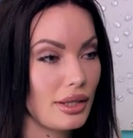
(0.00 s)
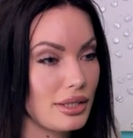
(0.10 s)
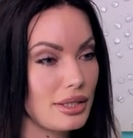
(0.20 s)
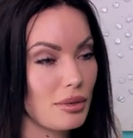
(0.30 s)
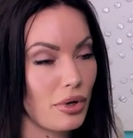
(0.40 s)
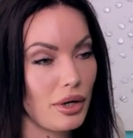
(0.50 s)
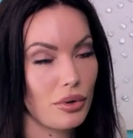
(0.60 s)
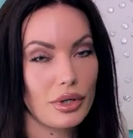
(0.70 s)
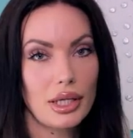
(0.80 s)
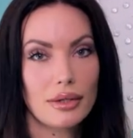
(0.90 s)
that's the
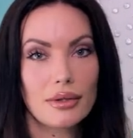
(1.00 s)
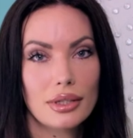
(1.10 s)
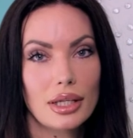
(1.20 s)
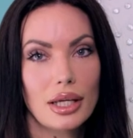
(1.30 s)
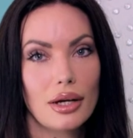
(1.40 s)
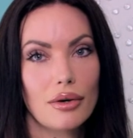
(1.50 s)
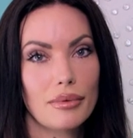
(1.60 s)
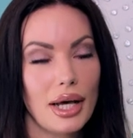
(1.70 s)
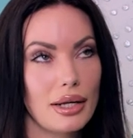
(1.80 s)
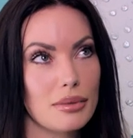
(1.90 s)
priority, you know?
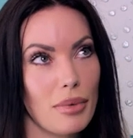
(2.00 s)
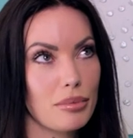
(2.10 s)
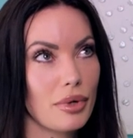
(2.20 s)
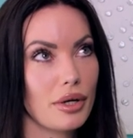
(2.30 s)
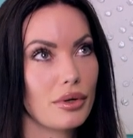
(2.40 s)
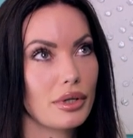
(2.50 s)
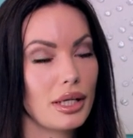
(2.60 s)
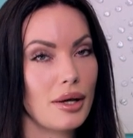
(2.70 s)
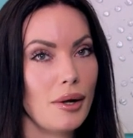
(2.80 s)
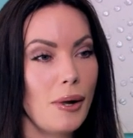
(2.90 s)
That is my priority.